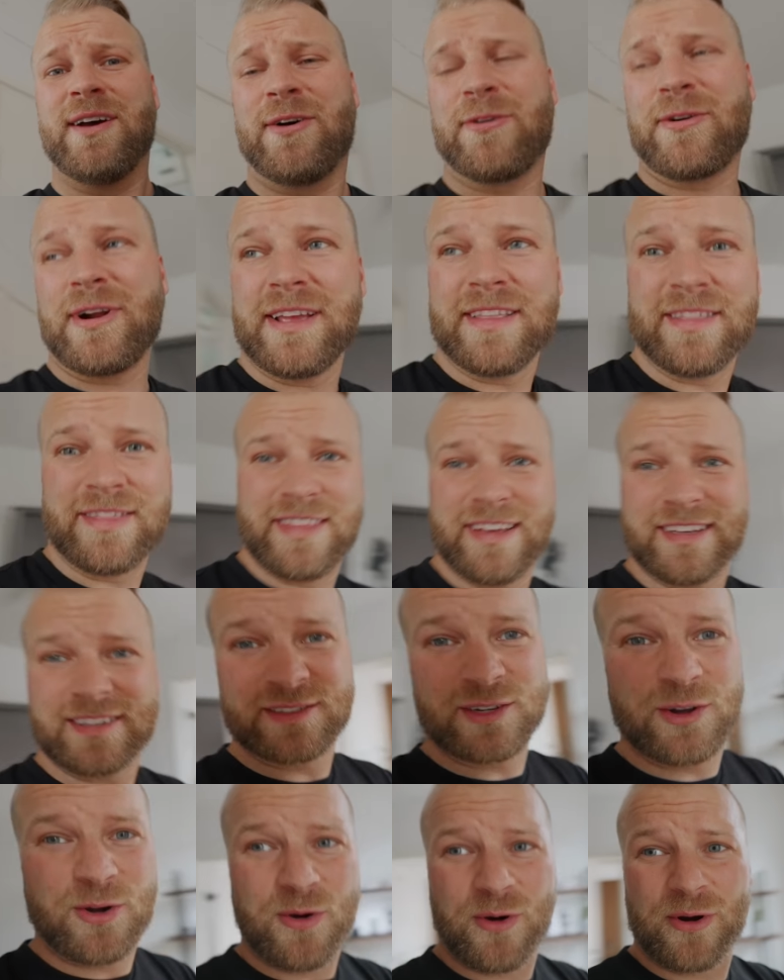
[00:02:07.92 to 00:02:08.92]
All right,
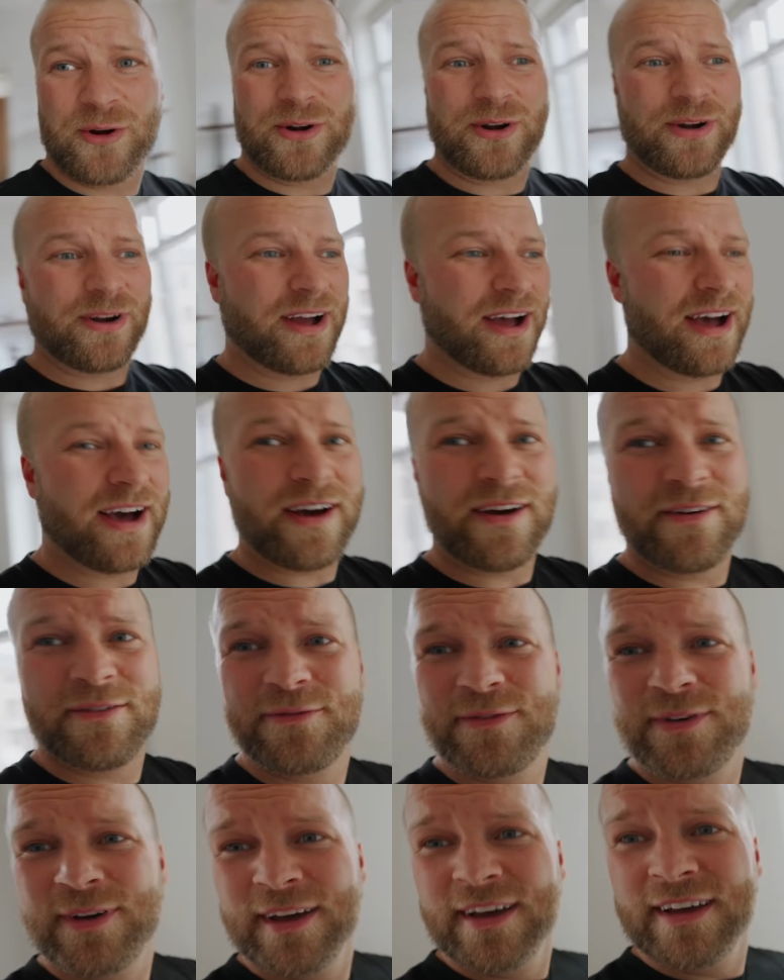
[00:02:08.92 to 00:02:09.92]
this corner
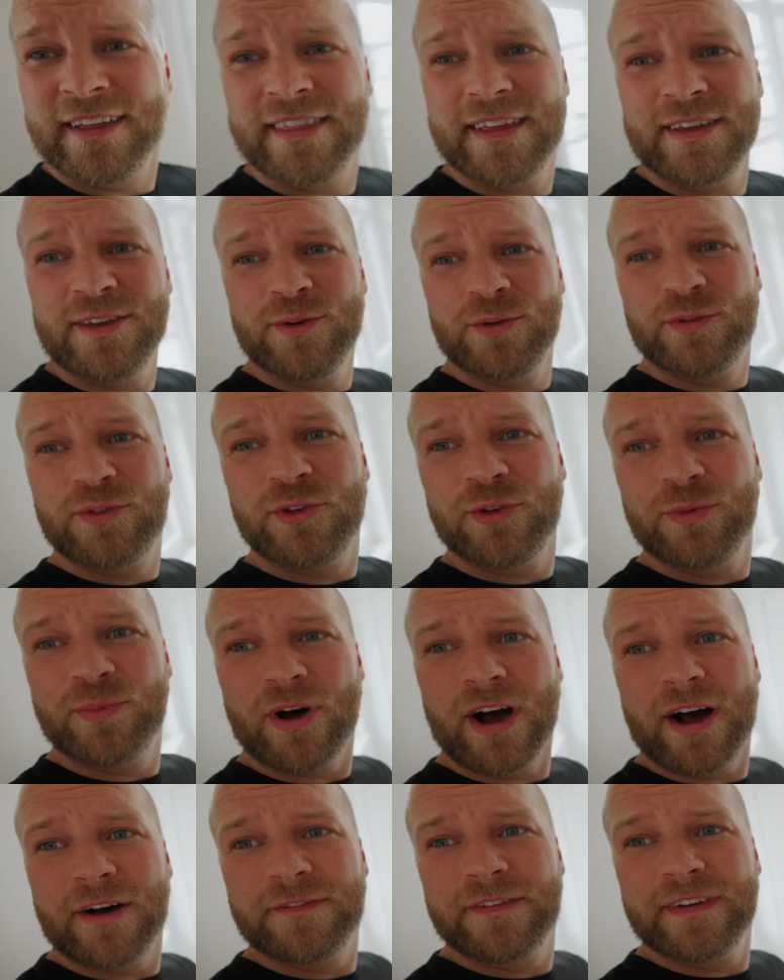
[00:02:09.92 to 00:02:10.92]
of the YouTube
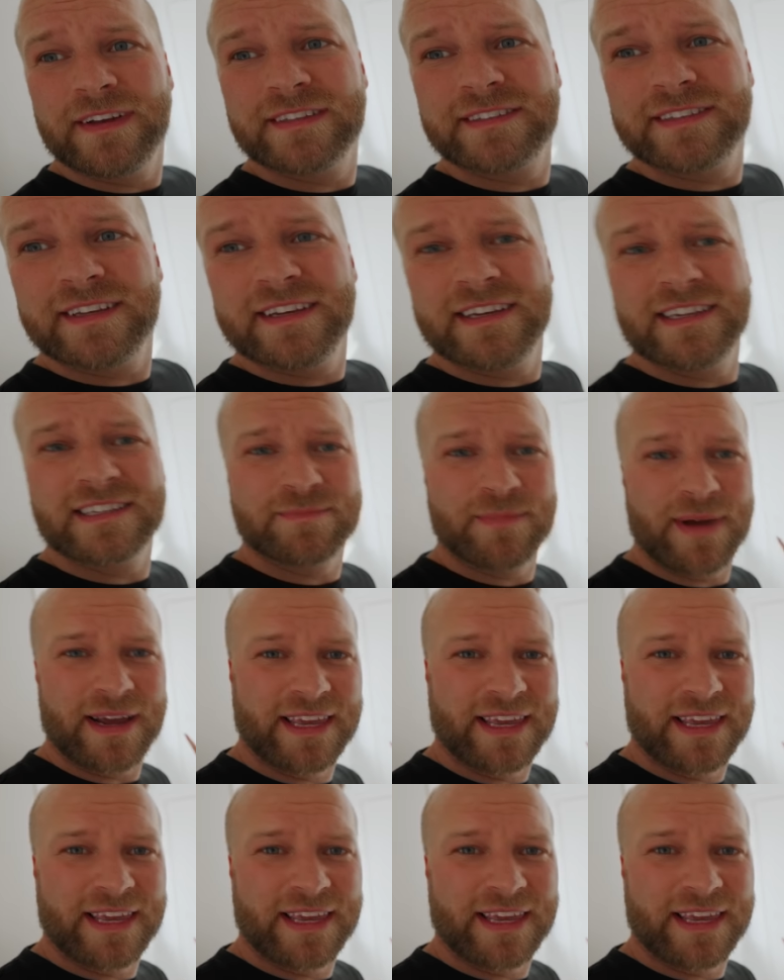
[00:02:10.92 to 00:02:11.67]
office is my